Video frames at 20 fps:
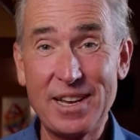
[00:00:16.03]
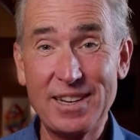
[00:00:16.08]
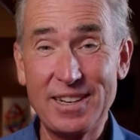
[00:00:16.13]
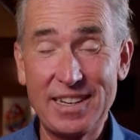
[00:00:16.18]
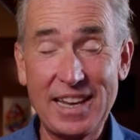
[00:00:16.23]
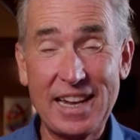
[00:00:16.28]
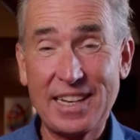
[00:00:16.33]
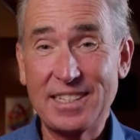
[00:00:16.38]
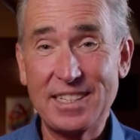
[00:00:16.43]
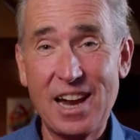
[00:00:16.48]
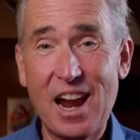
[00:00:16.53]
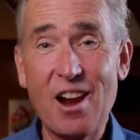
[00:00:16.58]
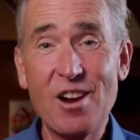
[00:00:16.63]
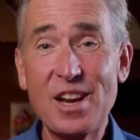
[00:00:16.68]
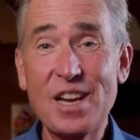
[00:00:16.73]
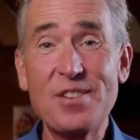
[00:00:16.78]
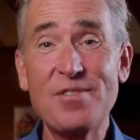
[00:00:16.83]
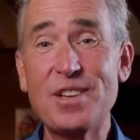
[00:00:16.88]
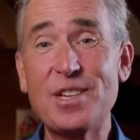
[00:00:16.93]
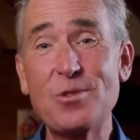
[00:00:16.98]
let our
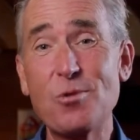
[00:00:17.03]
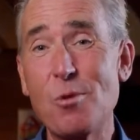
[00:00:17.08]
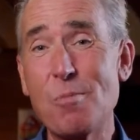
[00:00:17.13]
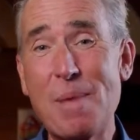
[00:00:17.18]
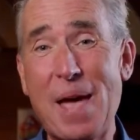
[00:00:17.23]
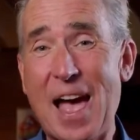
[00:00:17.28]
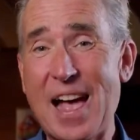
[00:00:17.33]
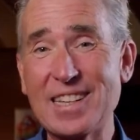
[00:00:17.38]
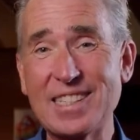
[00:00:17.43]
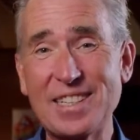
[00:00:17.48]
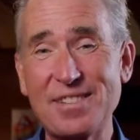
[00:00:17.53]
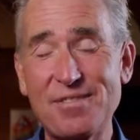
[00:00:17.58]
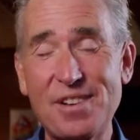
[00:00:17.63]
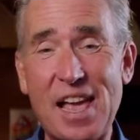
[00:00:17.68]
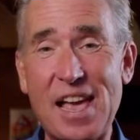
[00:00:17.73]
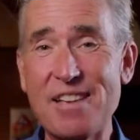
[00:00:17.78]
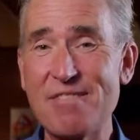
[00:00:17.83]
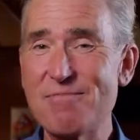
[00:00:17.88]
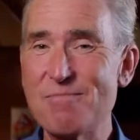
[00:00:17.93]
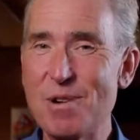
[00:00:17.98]
individual paths of
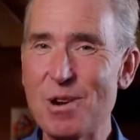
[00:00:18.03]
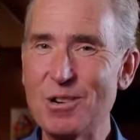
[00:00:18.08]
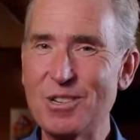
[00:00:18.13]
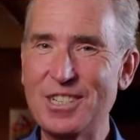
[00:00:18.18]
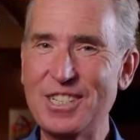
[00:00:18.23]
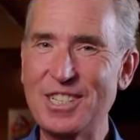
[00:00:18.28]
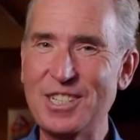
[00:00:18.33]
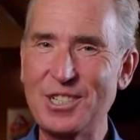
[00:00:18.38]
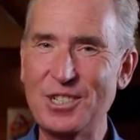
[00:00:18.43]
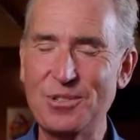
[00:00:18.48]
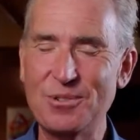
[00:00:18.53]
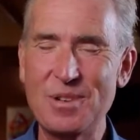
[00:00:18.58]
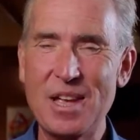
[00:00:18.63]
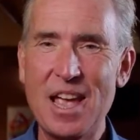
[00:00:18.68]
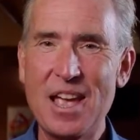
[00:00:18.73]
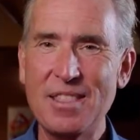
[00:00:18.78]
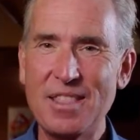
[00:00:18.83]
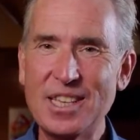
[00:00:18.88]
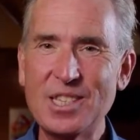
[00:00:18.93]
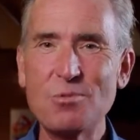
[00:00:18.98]
life merge into
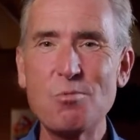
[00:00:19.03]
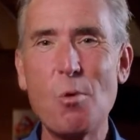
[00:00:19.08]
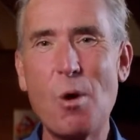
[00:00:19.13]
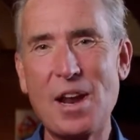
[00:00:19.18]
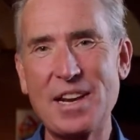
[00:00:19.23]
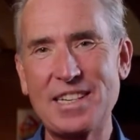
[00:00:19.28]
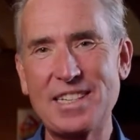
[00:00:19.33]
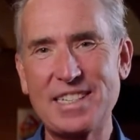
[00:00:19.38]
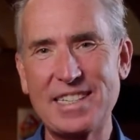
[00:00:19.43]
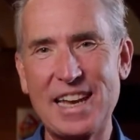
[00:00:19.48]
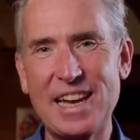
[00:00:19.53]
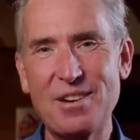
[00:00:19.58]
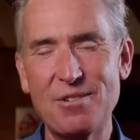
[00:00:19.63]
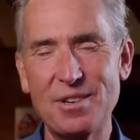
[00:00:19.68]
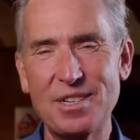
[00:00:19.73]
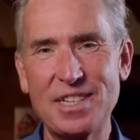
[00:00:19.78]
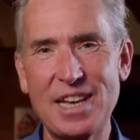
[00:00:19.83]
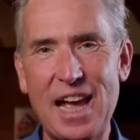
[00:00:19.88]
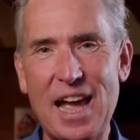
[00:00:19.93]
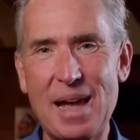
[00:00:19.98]
this one sacred
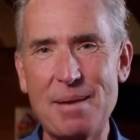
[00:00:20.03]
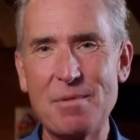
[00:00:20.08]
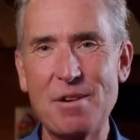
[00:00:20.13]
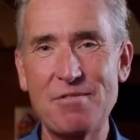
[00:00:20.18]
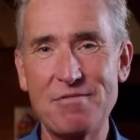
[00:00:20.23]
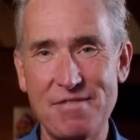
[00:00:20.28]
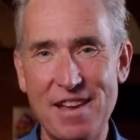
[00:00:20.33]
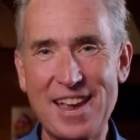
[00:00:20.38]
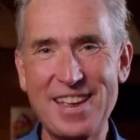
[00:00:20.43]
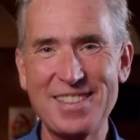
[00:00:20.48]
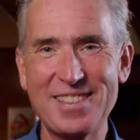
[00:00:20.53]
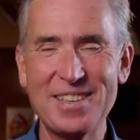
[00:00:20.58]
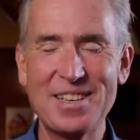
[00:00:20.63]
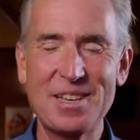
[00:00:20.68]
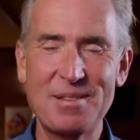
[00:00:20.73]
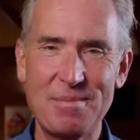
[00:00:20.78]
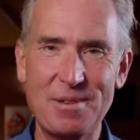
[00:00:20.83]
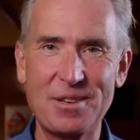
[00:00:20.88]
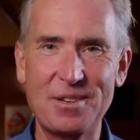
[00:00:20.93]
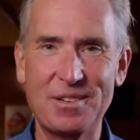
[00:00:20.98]
time of faith and
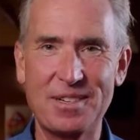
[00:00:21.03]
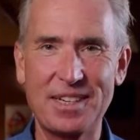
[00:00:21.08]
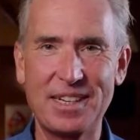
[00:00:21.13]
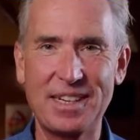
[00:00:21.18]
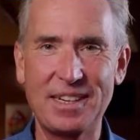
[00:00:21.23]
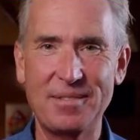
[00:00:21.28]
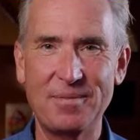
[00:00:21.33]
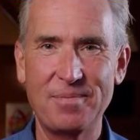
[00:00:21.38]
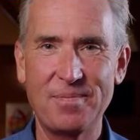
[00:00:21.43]
community.